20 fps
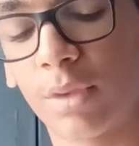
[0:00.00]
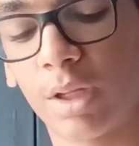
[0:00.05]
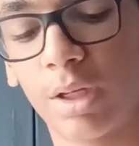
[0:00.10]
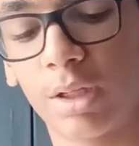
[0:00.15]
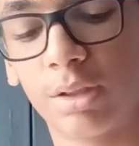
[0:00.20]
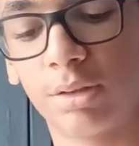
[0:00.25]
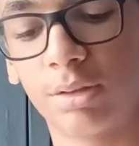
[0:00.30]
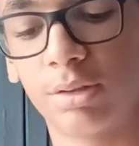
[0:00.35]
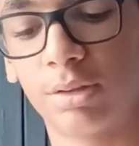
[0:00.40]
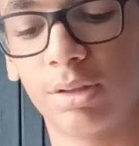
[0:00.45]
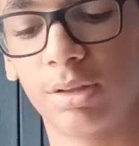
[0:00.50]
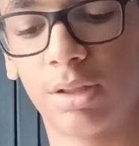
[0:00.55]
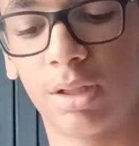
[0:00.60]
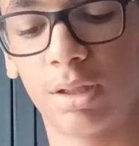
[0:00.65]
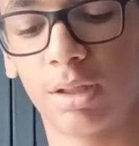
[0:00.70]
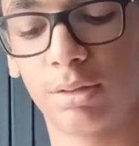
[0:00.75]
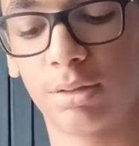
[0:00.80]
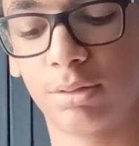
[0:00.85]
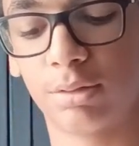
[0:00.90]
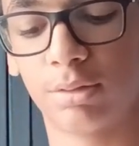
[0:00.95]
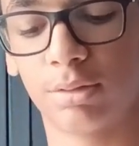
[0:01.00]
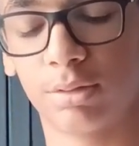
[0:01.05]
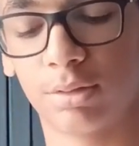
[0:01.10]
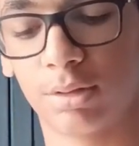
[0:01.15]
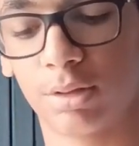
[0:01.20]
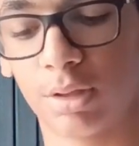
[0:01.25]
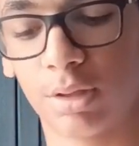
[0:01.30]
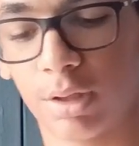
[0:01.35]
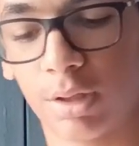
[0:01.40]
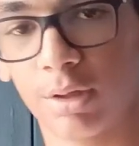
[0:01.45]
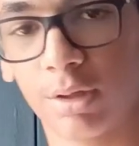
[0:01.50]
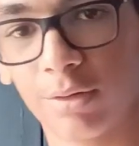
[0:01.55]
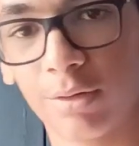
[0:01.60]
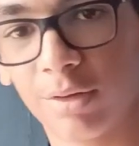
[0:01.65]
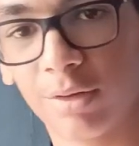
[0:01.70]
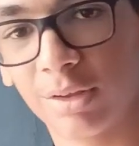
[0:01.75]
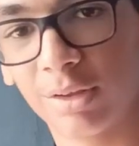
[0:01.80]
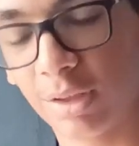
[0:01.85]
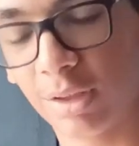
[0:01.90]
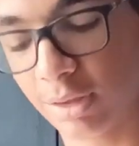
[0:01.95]
I just did that.
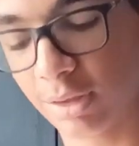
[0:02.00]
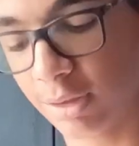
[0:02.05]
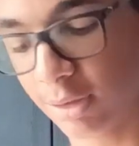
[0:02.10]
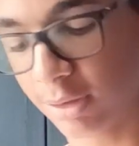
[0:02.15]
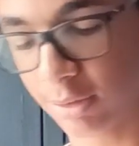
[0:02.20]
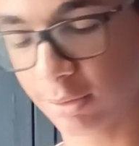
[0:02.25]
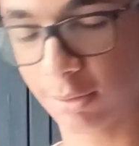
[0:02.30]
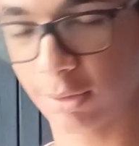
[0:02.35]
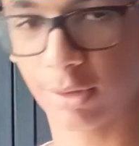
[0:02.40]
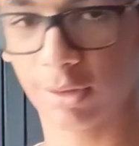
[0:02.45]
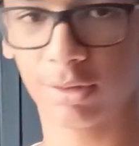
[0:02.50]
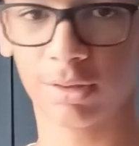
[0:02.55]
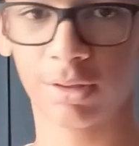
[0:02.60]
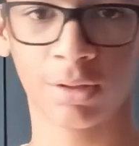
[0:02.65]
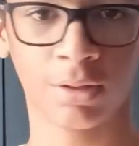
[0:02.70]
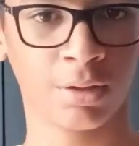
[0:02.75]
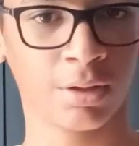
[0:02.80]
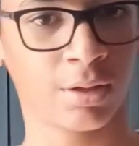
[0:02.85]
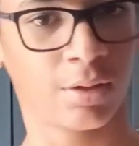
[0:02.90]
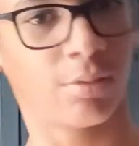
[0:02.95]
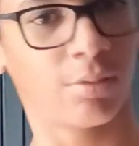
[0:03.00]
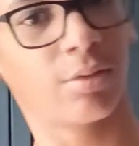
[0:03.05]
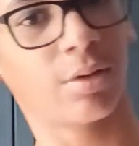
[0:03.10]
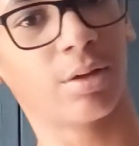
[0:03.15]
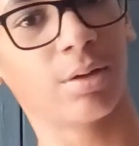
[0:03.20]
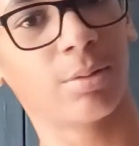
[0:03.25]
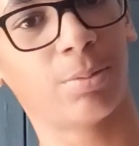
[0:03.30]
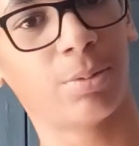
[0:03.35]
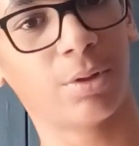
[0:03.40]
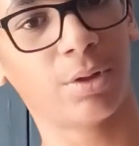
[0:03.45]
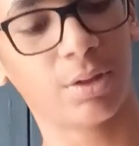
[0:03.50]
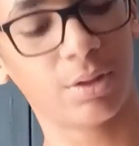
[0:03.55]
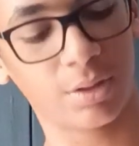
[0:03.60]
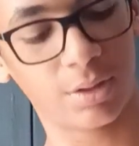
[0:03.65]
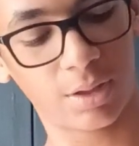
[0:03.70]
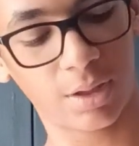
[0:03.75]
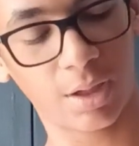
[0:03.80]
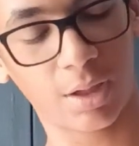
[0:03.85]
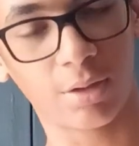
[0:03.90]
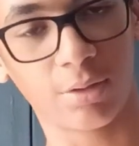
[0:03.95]
I'm going to take this one, and we're going to put
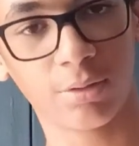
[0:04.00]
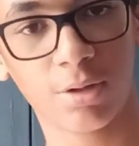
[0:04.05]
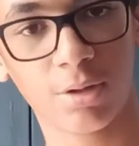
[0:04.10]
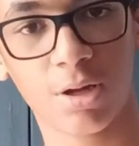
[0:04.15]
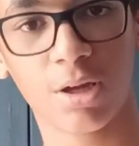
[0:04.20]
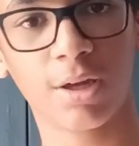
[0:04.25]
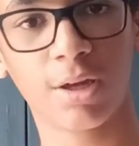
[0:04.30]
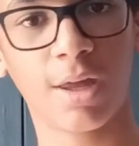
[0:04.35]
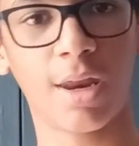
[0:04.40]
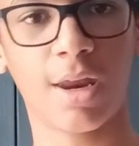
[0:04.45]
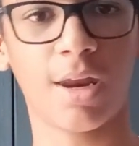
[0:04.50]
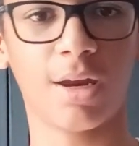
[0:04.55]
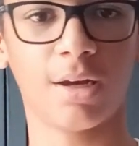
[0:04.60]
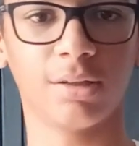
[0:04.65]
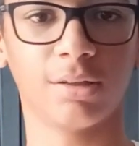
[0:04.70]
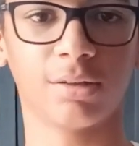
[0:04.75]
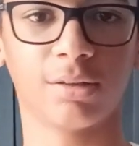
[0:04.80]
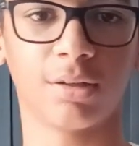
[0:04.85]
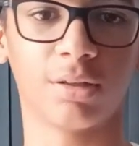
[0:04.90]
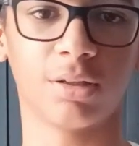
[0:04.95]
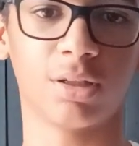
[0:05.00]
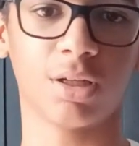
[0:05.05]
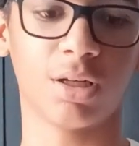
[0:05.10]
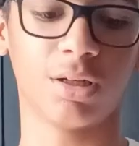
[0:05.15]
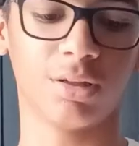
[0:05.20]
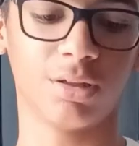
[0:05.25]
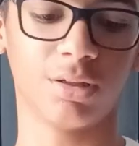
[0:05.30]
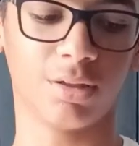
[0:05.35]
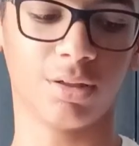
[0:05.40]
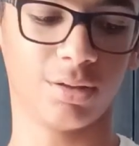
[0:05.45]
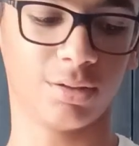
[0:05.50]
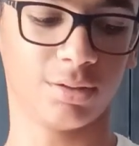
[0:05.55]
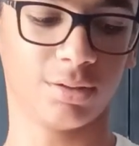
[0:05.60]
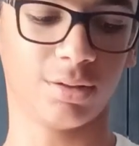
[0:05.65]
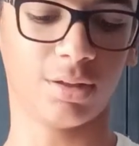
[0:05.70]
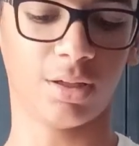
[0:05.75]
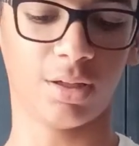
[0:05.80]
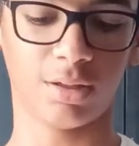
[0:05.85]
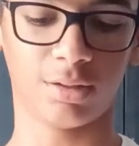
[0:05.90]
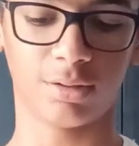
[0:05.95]
it down, and it's going to change
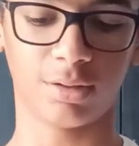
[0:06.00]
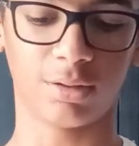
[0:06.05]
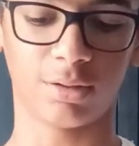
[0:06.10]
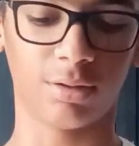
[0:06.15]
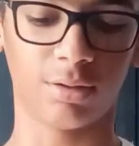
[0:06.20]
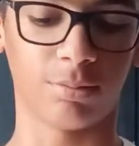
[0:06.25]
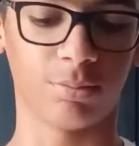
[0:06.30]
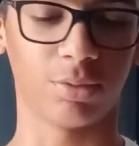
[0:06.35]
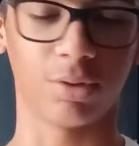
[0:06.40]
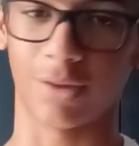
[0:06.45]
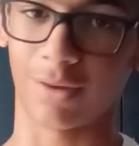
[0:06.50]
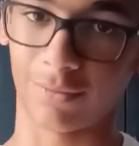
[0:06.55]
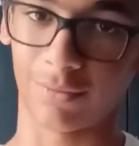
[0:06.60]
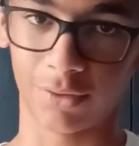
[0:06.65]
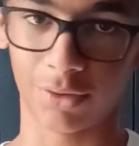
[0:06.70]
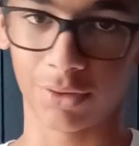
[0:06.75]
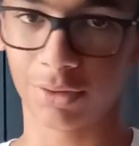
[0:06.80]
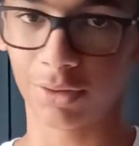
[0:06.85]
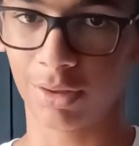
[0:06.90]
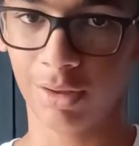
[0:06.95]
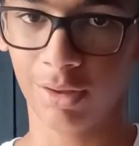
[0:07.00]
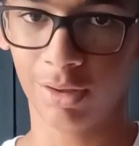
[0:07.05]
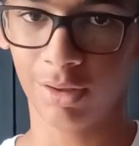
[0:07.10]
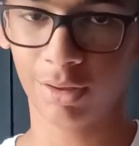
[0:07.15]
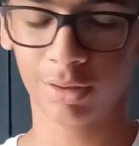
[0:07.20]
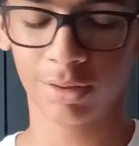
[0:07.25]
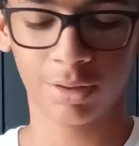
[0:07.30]
into the ace of clubs, obviously.